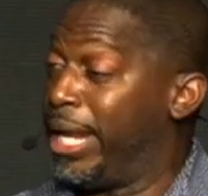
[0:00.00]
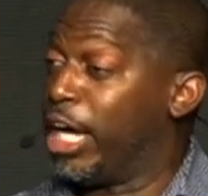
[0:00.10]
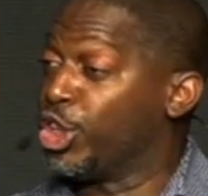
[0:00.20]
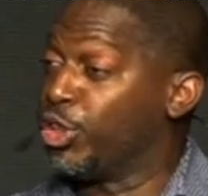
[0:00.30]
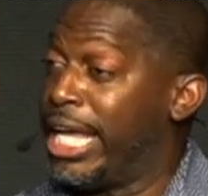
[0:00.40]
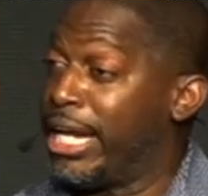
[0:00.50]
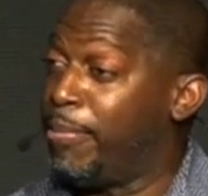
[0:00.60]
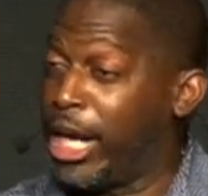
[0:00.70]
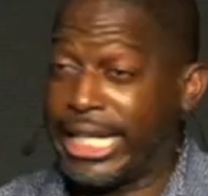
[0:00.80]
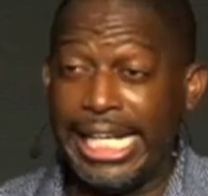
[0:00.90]
going to do later,
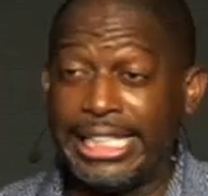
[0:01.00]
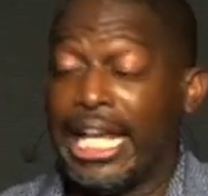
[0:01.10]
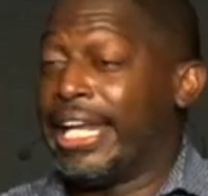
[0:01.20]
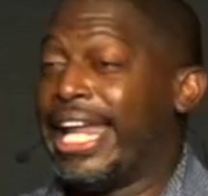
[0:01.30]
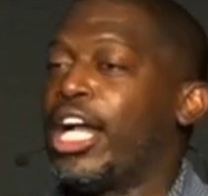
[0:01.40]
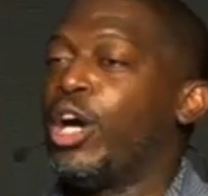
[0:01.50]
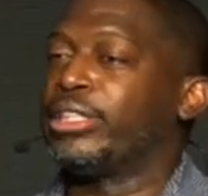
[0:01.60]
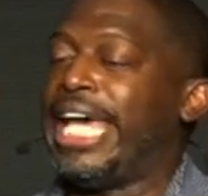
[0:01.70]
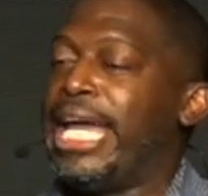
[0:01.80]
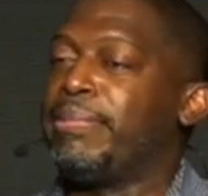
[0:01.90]
Marquise? They're going to
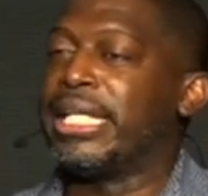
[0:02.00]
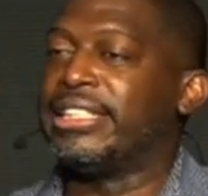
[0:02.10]
take me to